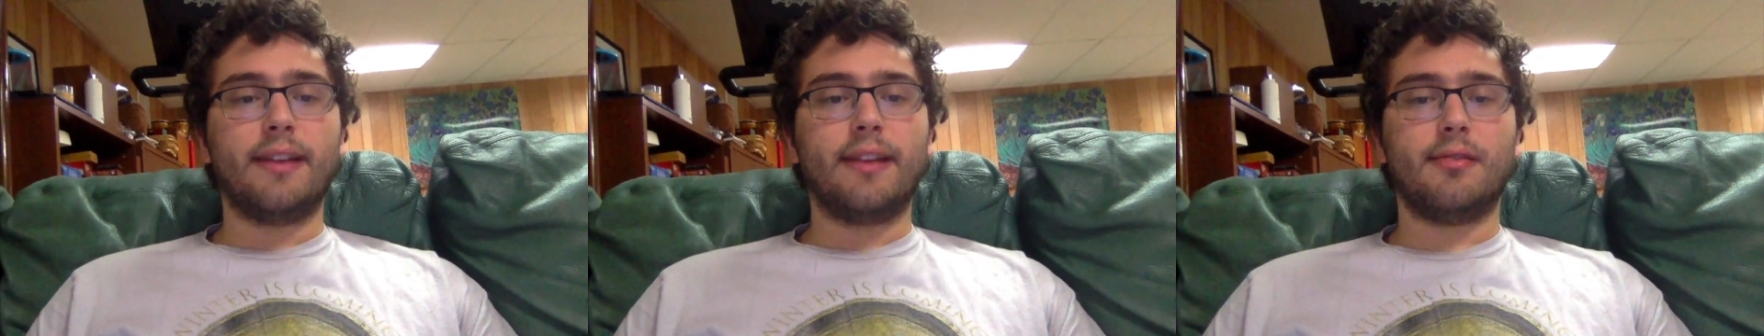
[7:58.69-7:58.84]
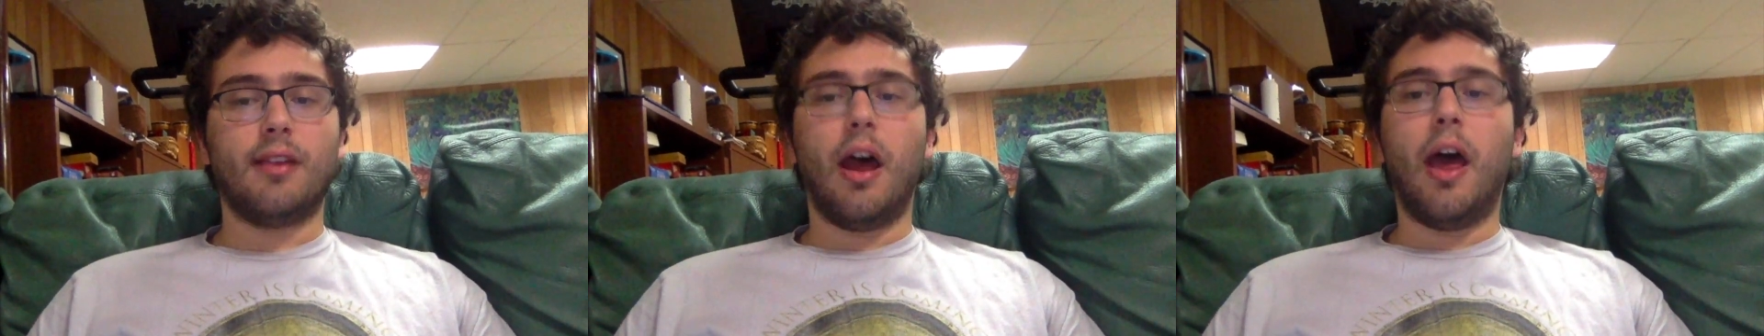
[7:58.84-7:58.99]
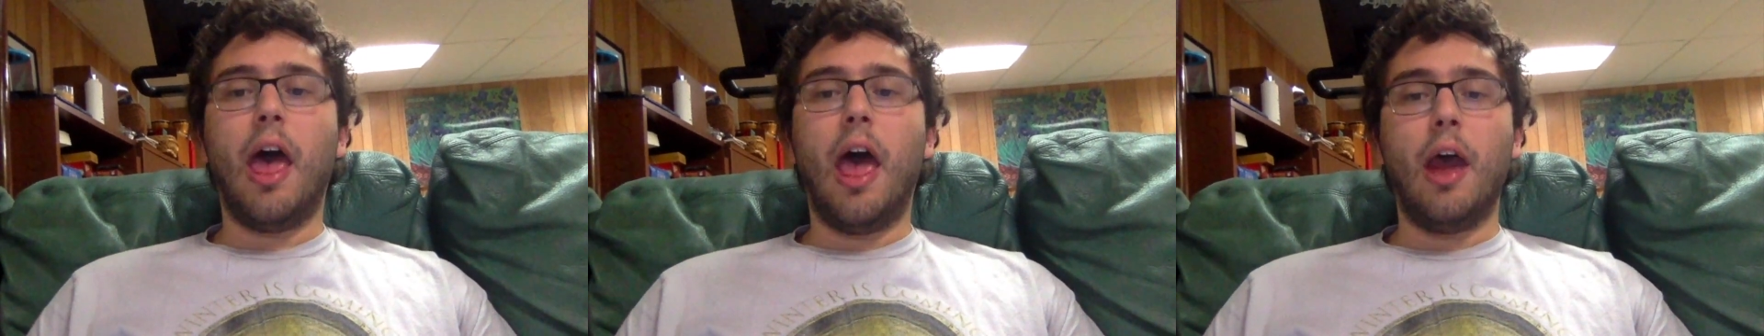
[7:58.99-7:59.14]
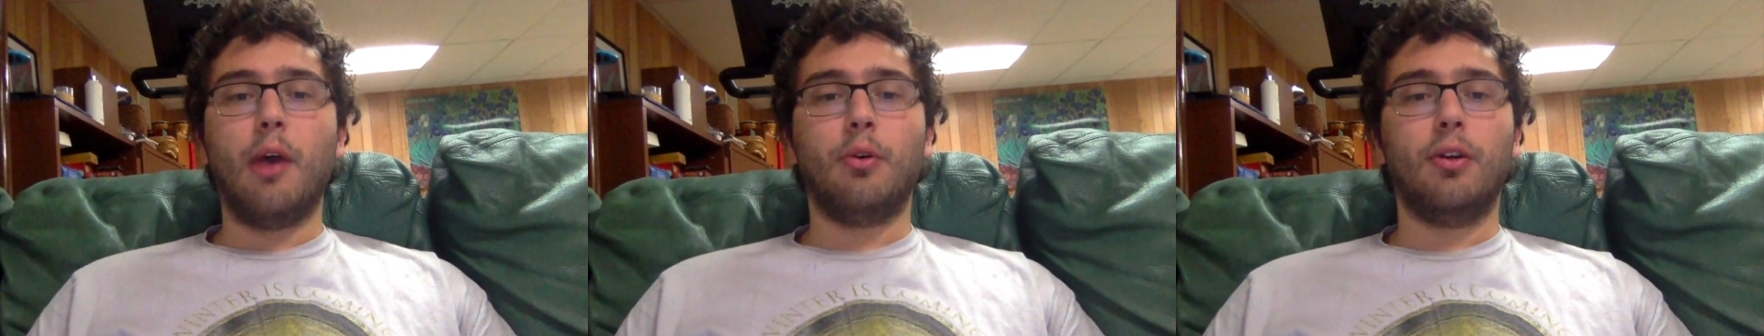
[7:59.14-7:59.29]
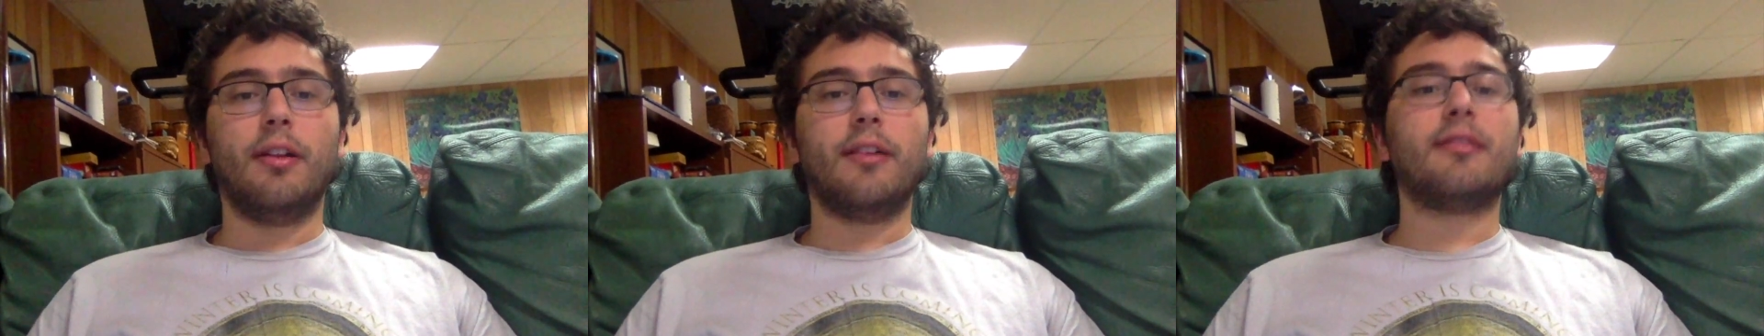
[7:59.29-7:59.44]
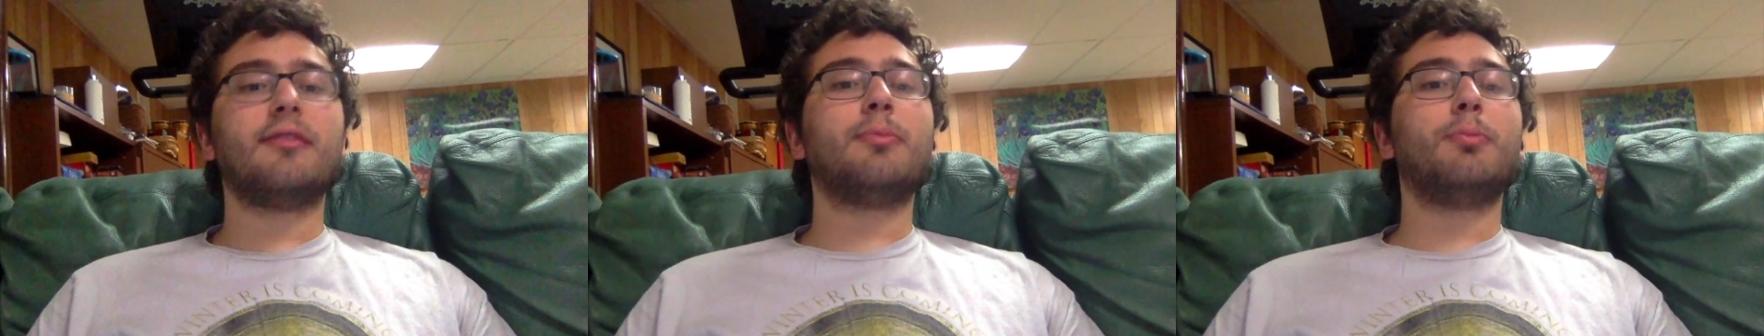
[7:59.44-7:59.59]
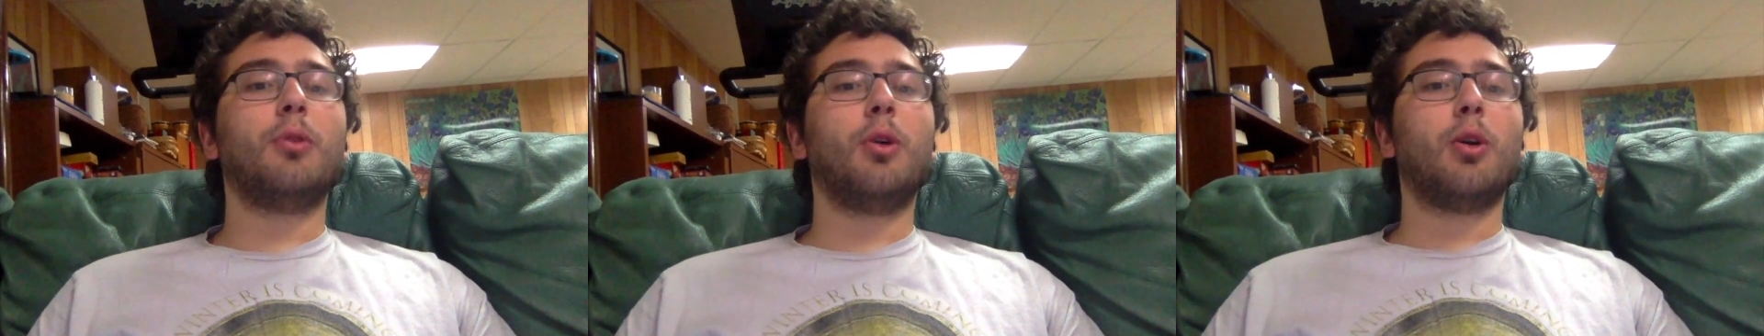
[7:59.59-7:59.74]
guess I will
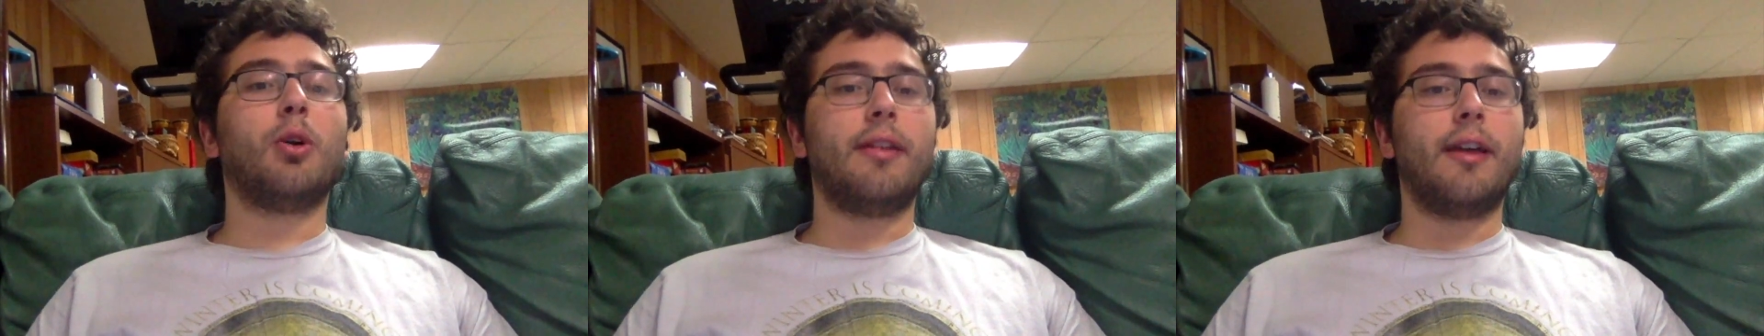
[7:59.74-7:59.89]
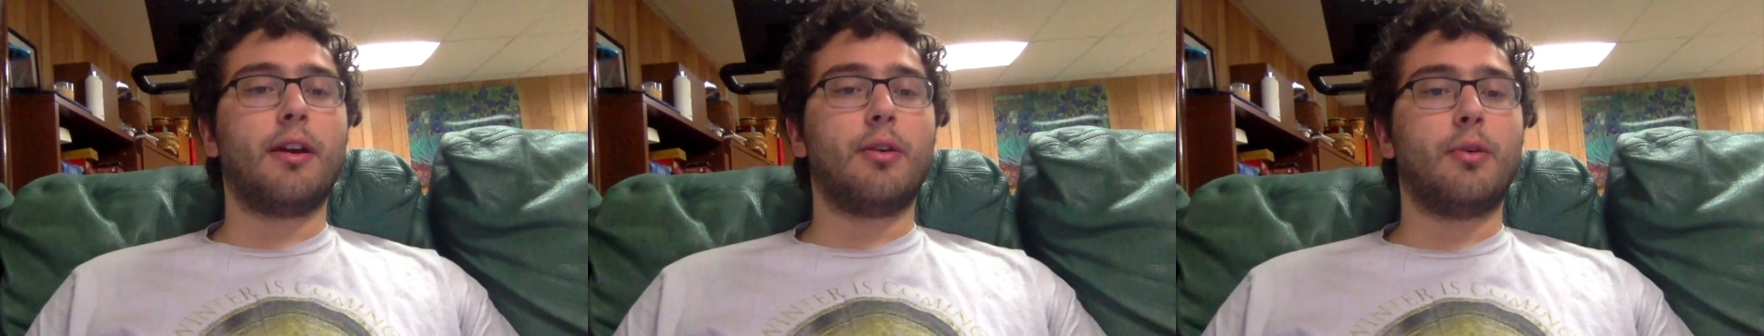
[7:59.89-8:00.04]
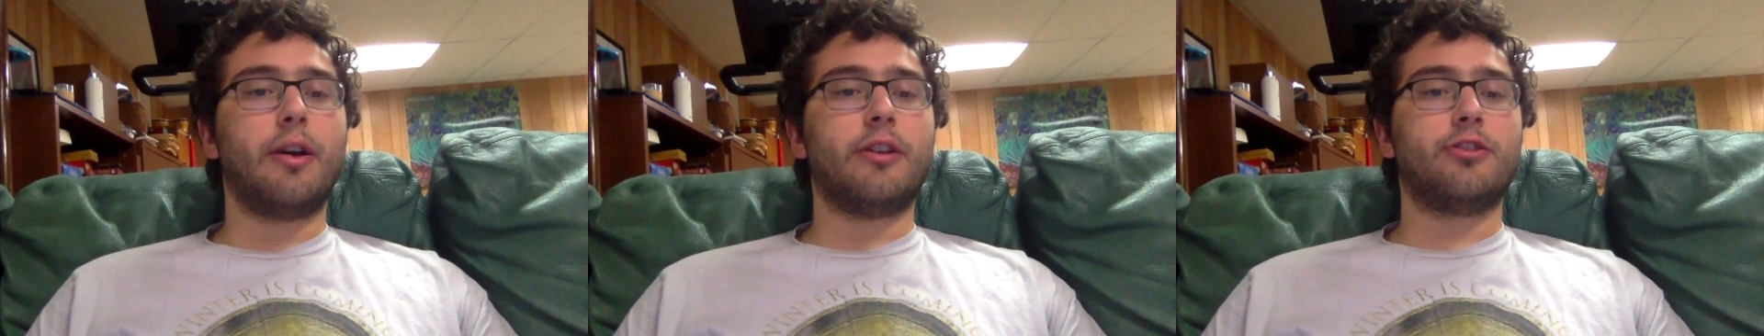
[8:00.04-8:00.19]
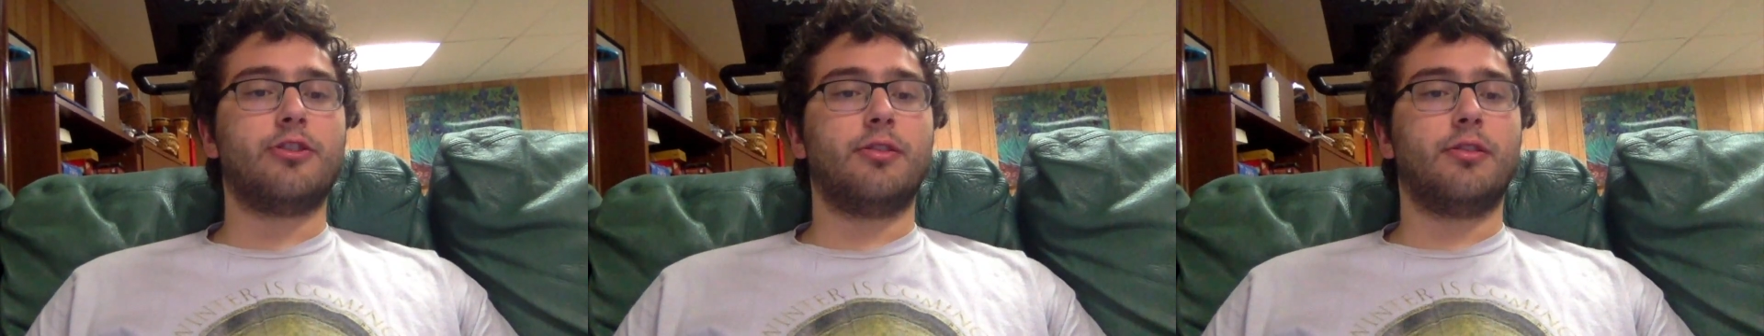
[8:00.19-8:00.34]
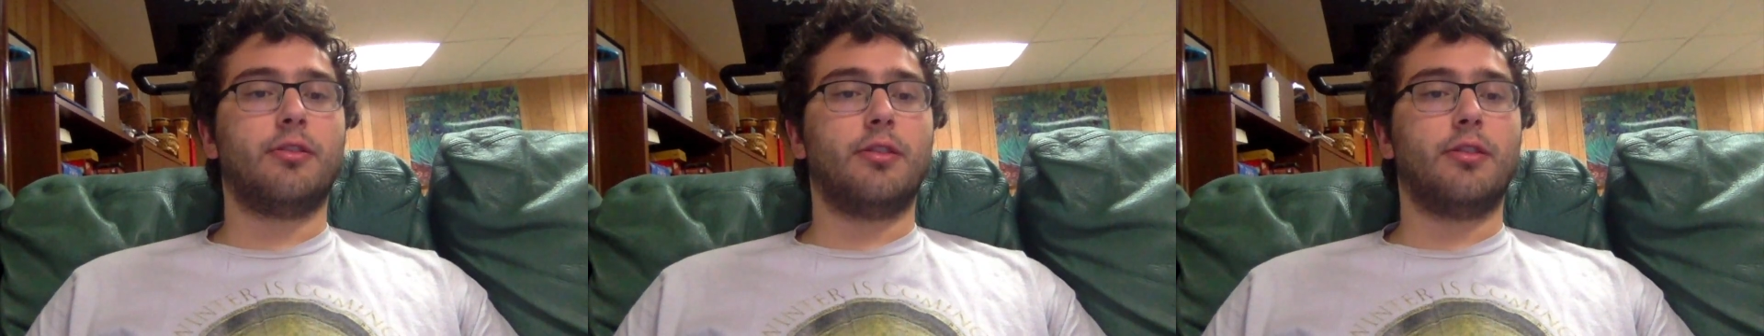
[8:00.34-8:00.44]
explore that question